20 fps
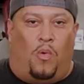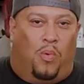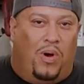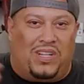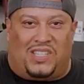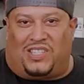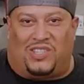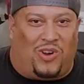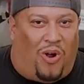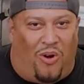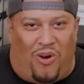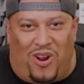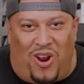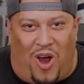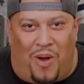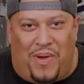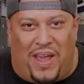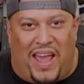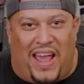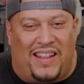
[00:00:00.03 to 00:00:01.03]
What's going
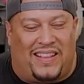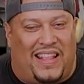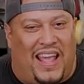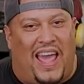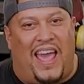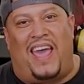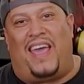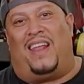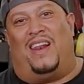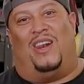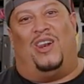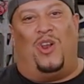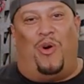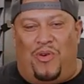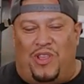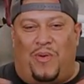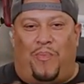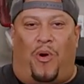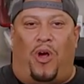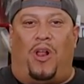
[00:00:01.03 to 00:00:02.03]
on, we hit that?
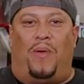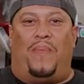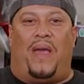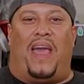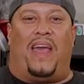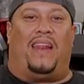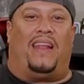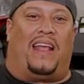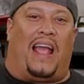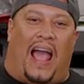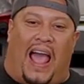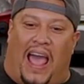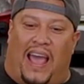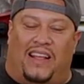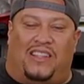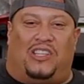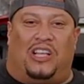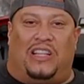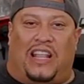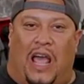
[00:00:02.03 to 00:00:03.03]
Louis the Bullet Man.
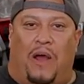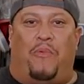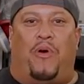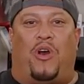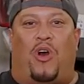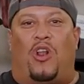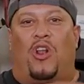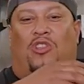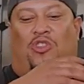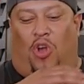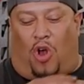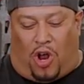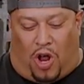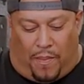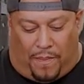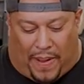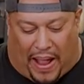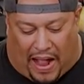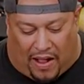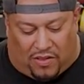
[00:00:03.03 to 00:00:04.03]
Guys, today we're going to talk
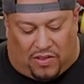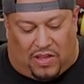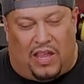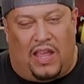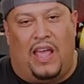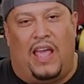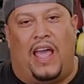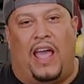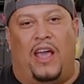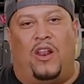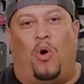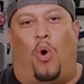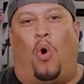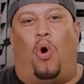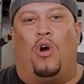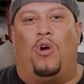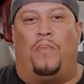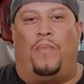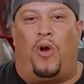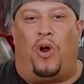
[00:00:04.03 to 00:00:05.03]
about an
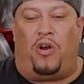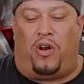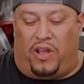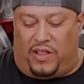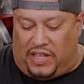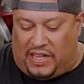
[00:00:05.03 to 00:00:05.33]
oil burner.